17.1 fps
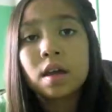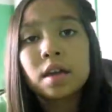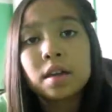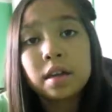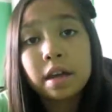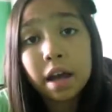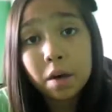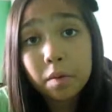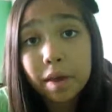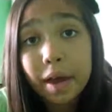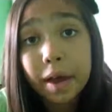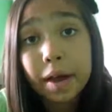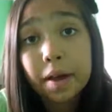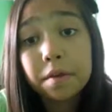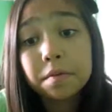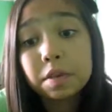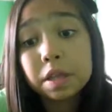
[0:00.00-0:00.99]
Now we
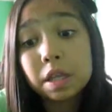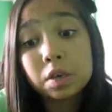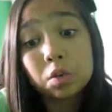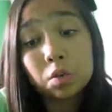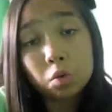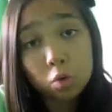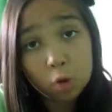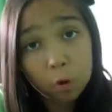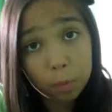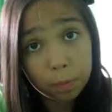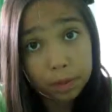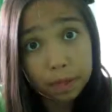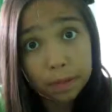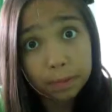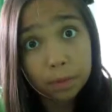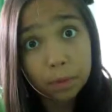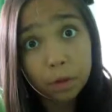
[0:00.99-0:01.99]
have the cool
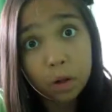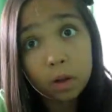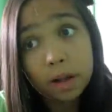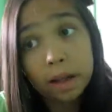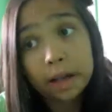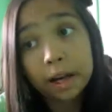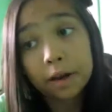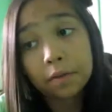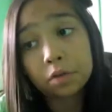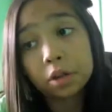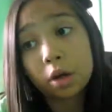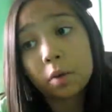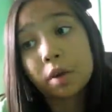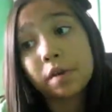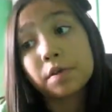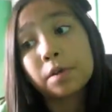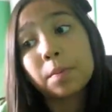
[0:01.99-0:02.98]
people, and after
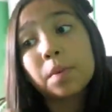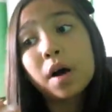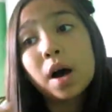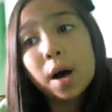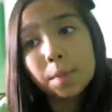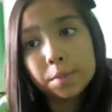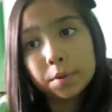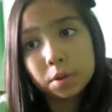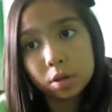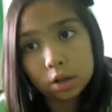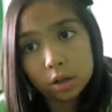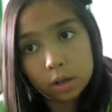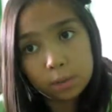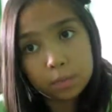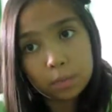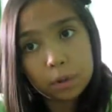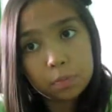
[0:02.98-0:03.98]
that we have the
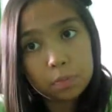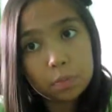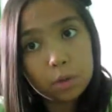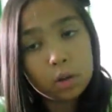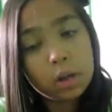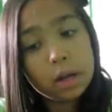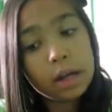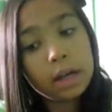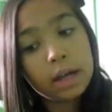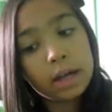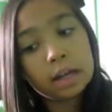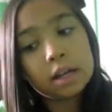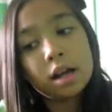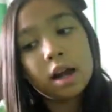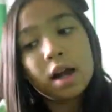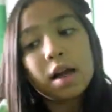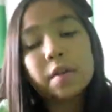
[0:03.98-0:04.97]
popular people,
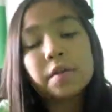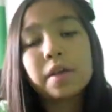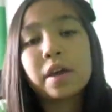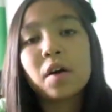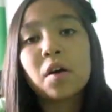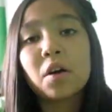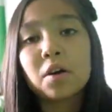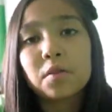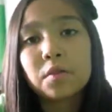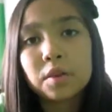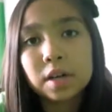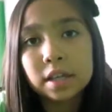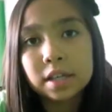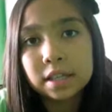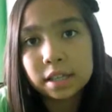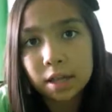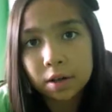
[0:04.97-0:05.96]
and they are
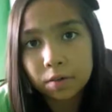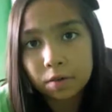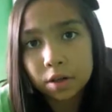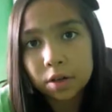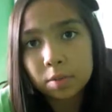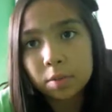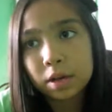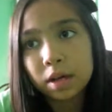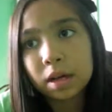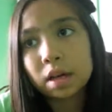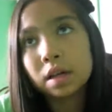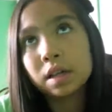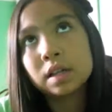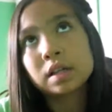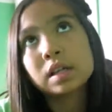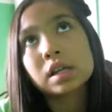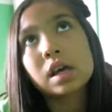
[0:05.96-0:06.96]
very different
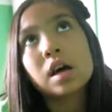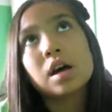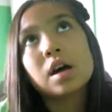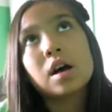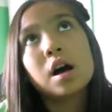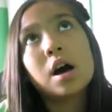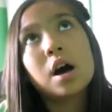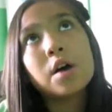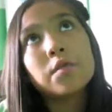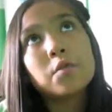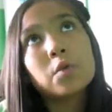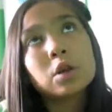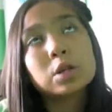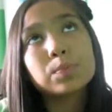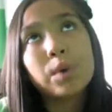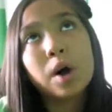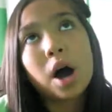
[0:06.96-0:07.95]
because, of
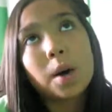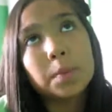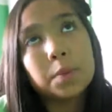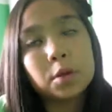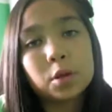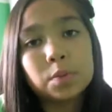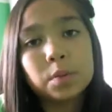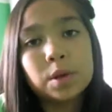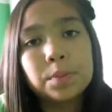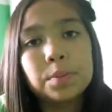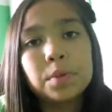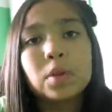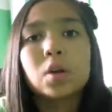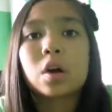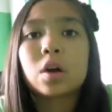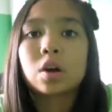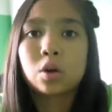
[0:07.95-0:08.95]
course, popular
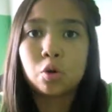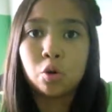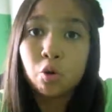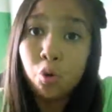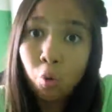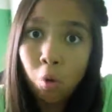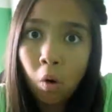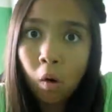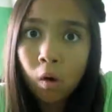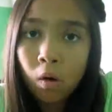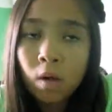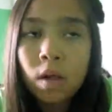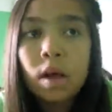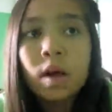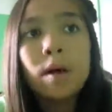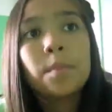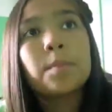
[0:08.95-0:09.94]
people are cool,
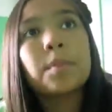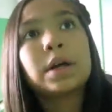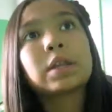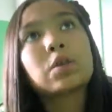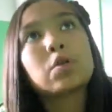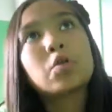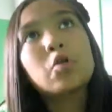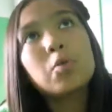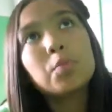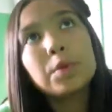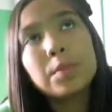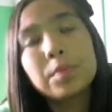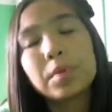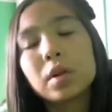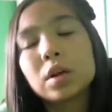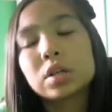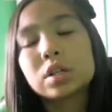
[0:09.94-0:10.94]
but the cool
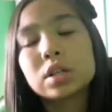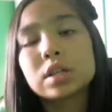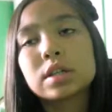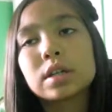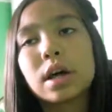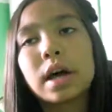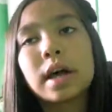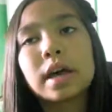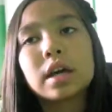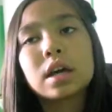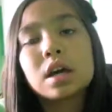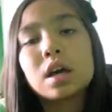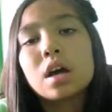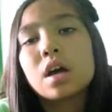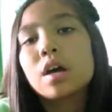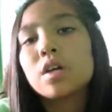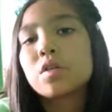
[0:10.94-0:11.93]
people are just like,
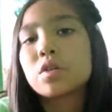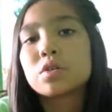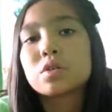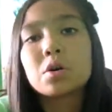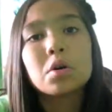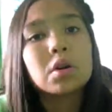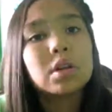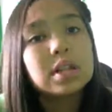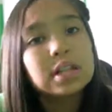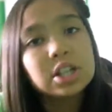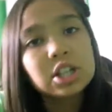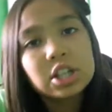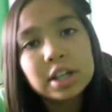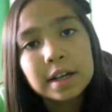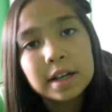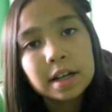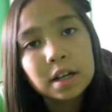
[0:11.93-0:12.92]
they're totally
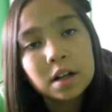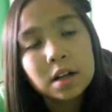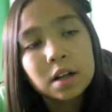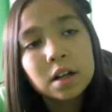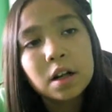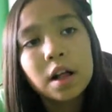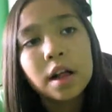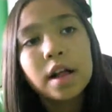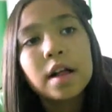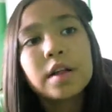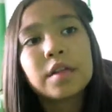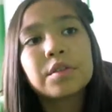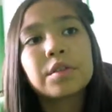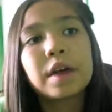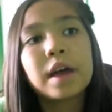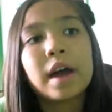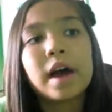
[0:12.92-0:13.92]
chill,
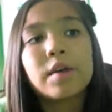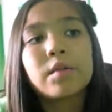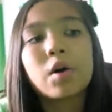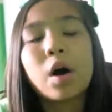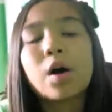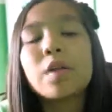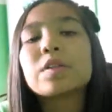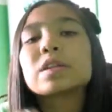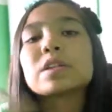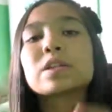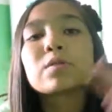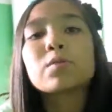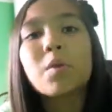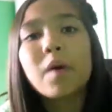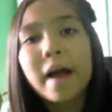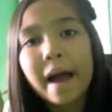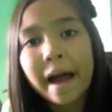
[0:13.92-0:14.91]
they have all the
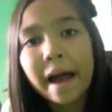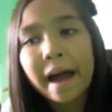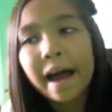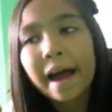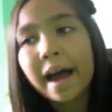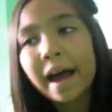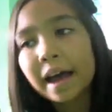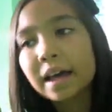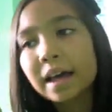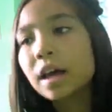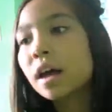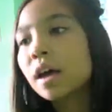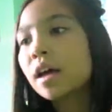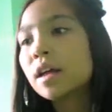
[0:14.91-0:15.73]
swag,